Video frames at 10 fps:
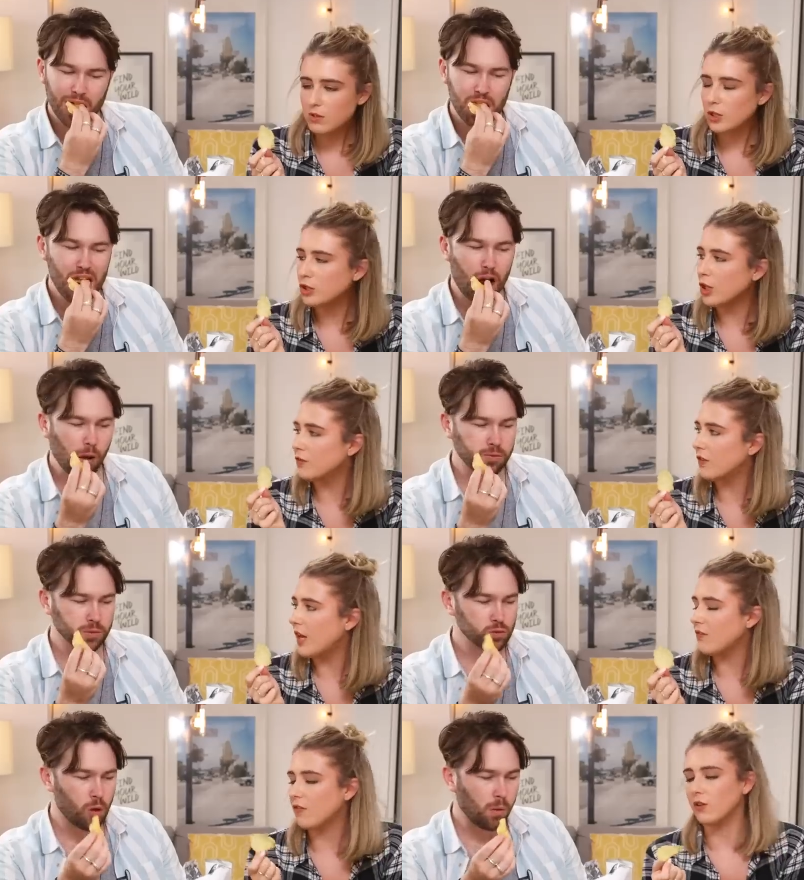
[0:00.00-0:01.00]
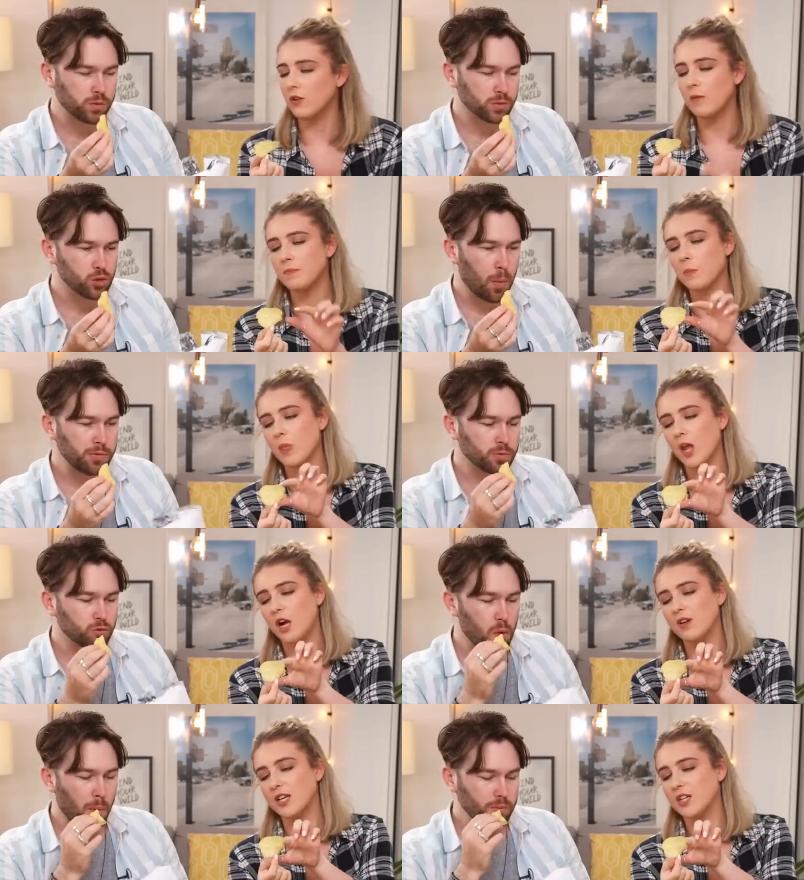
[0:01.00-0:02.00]
Speaker 1: So flavourful. I
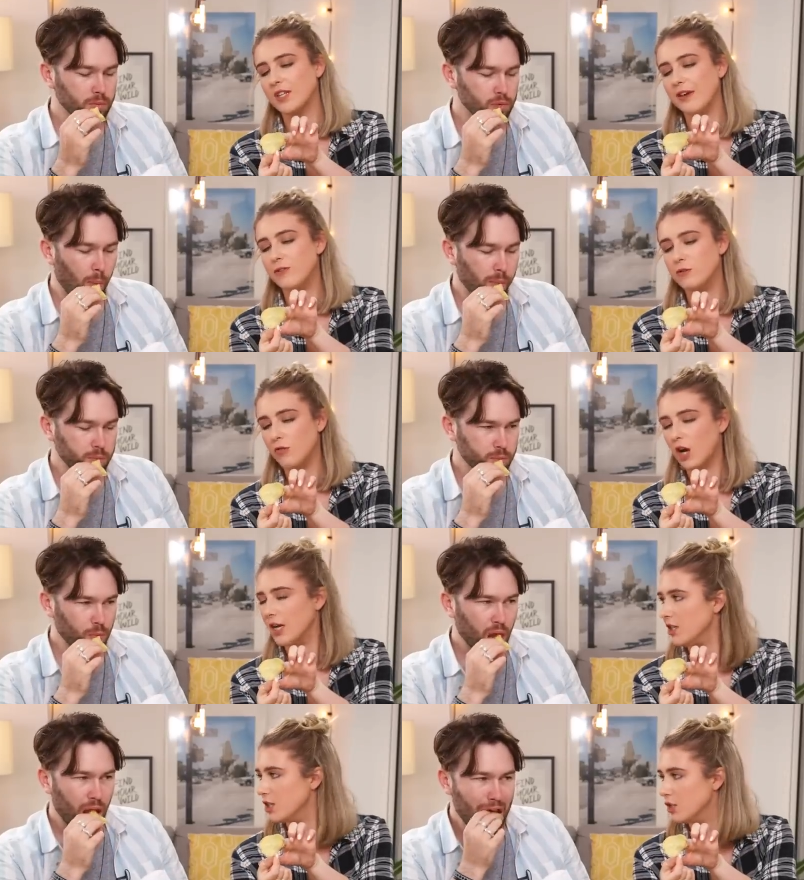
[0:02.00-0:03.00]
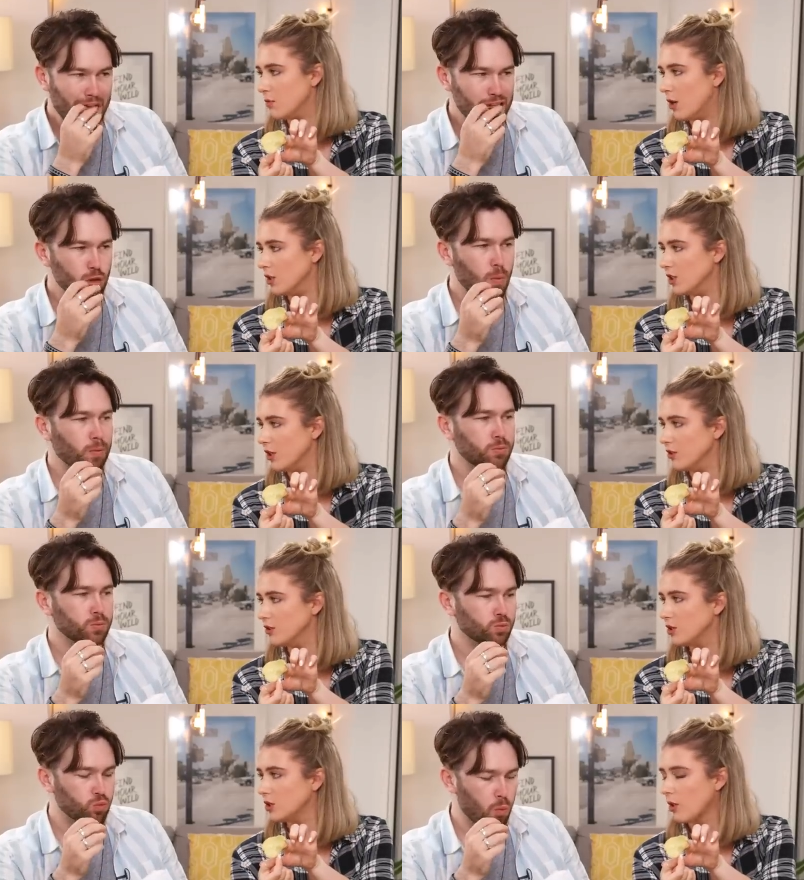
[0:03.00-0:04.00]
reckon they've dried the tomatoes